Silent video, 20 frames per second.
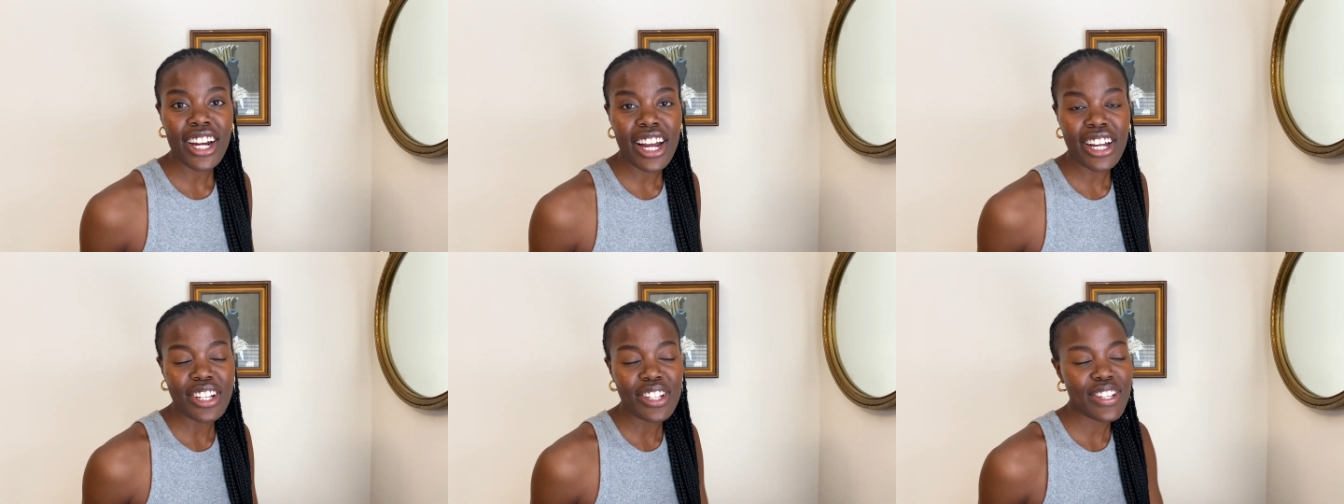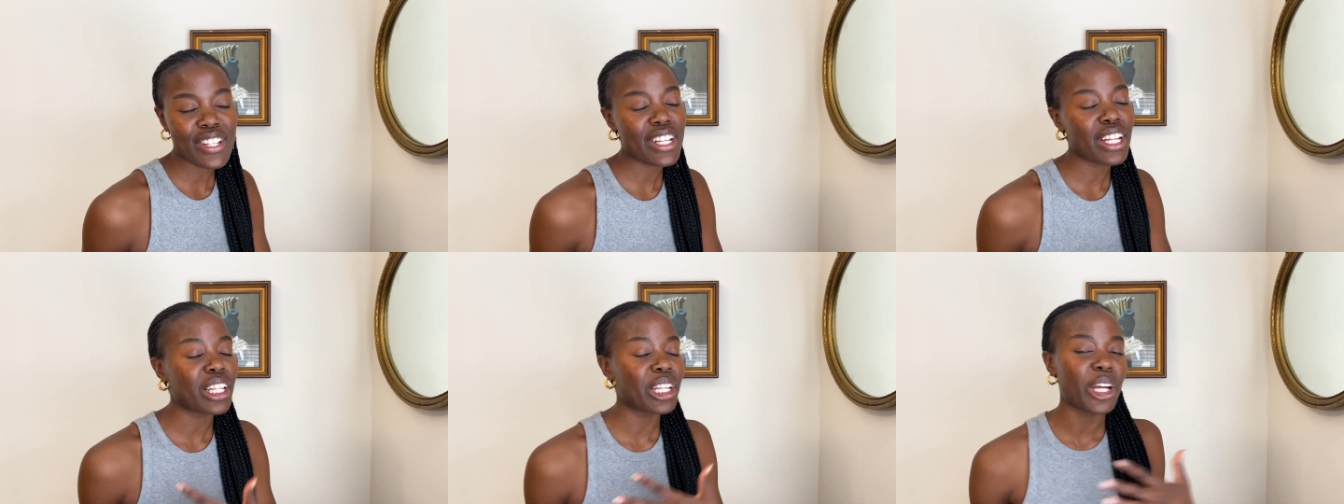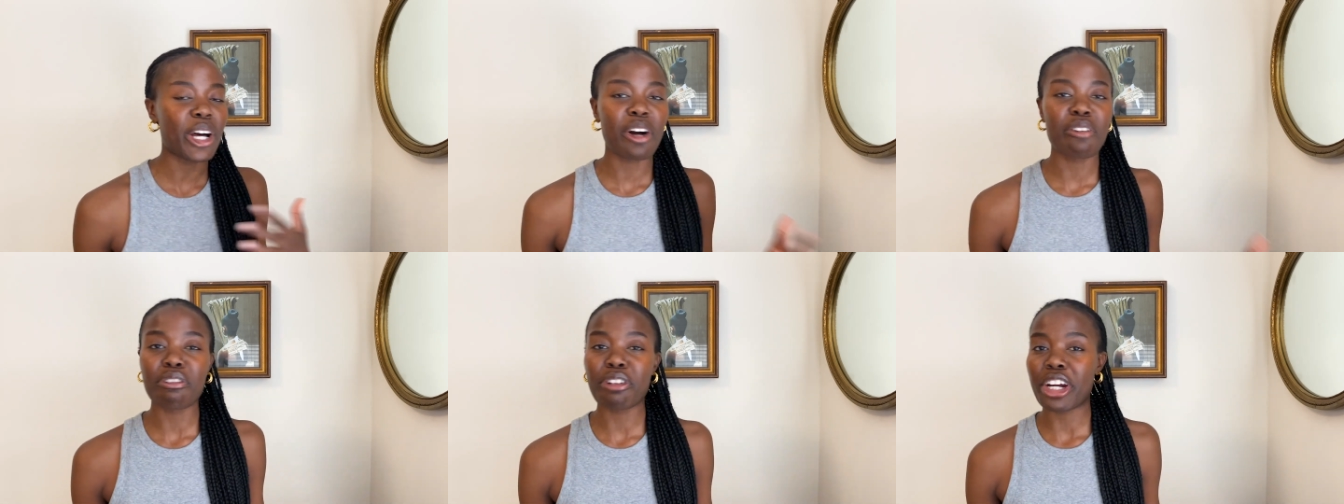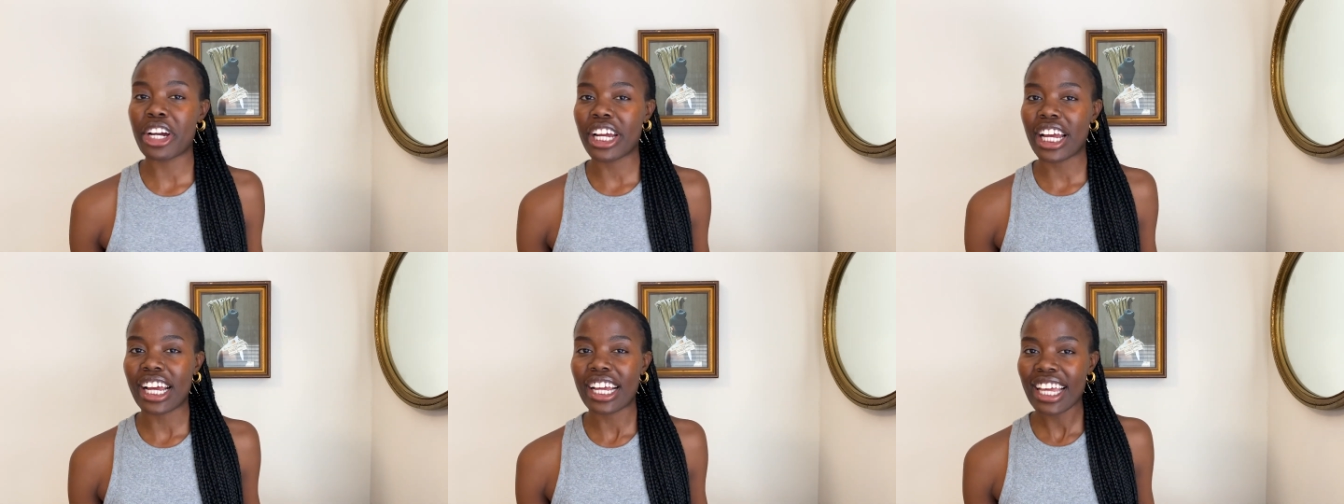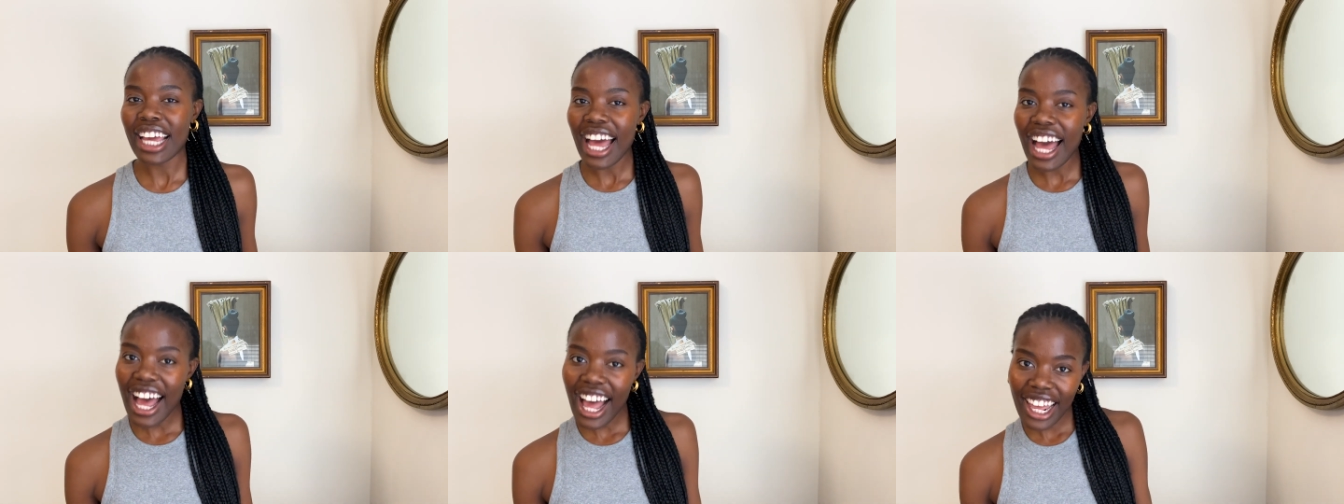I used to love wearing a
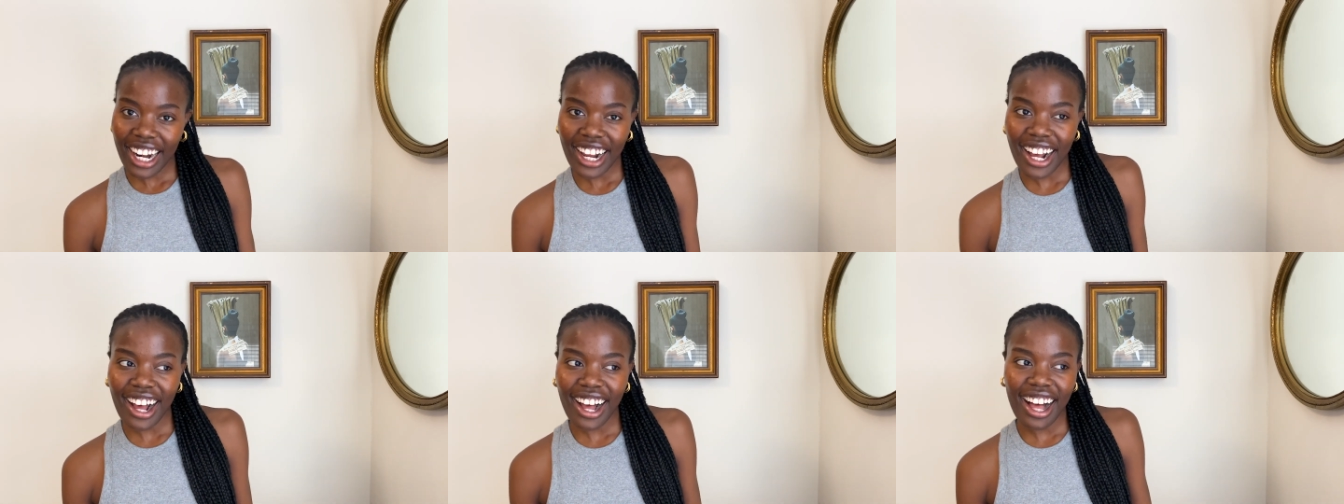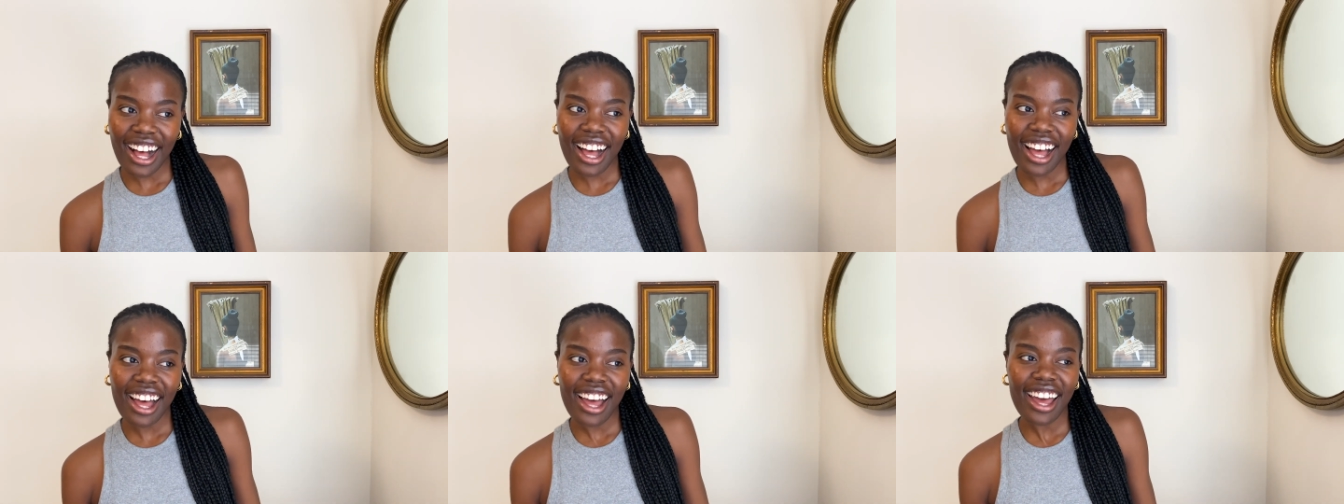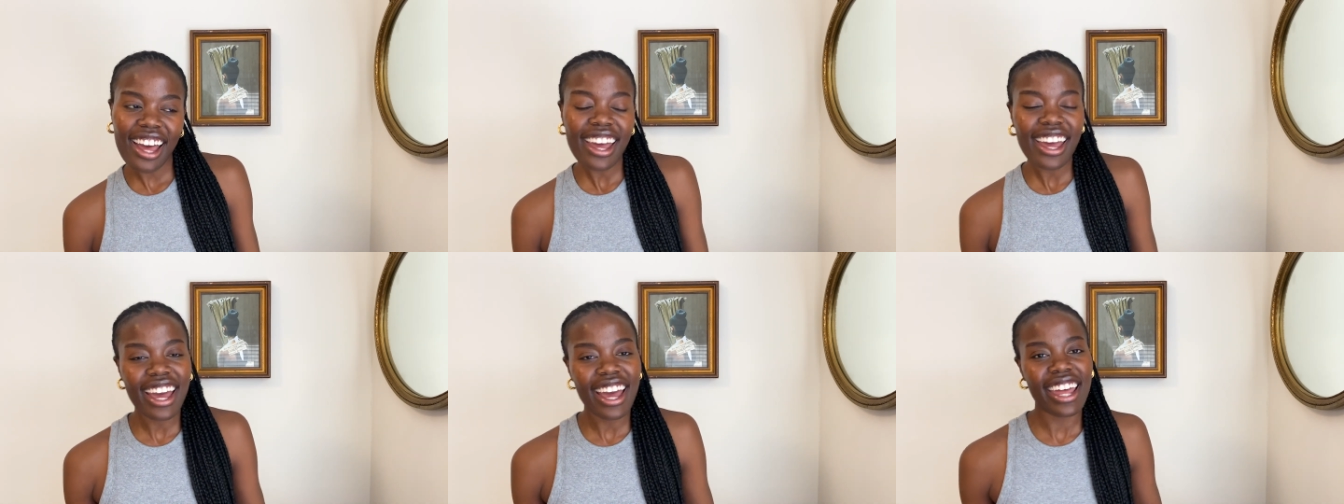cat eye